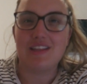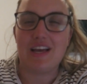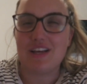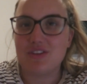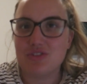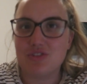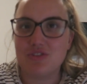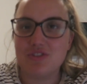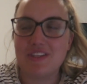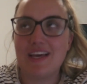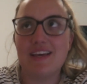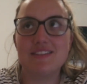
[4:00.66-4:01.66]
like
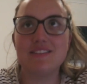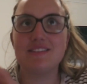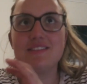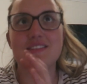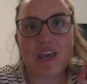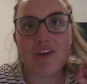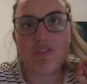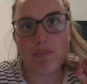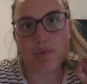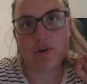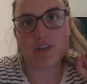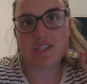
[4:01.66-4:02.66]
2000 if I'm
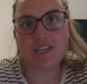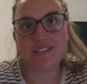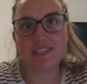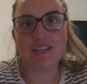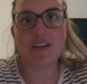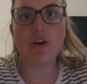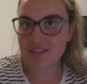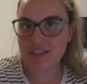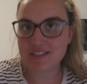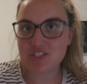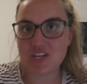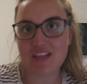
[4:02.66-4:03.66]
prioritizing it
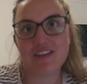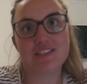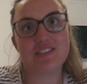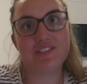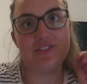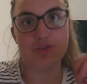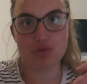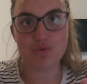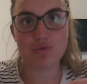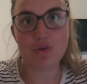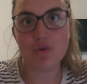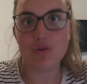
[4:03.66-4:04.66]
this challenge is
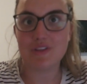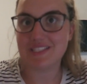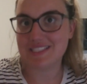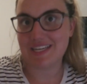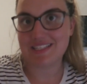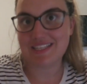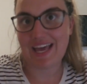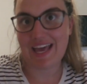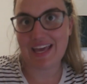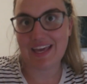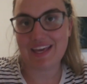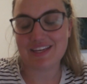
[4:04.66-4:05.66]
still called the
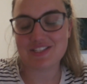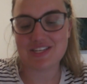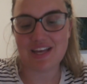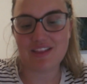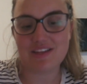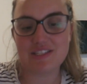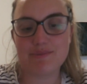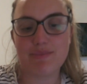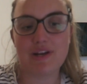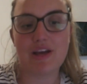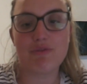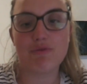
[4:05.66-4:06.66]
10k challenge
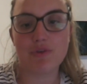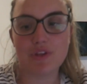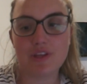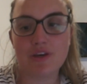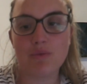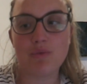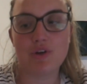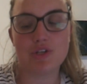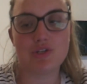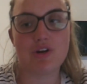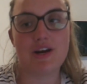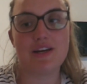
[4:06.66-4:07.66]
but I really want to
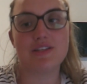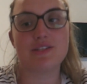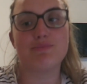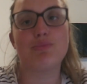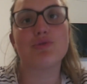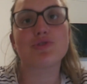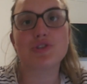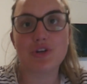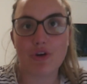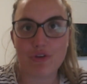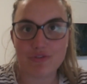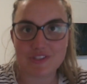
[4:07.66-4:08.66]
try and just push it
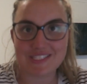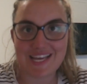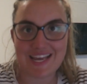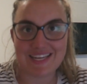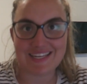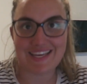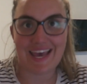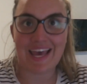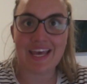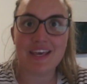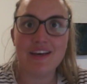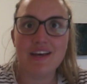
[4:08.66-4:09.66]
over
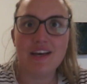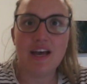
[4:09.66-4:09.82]
10k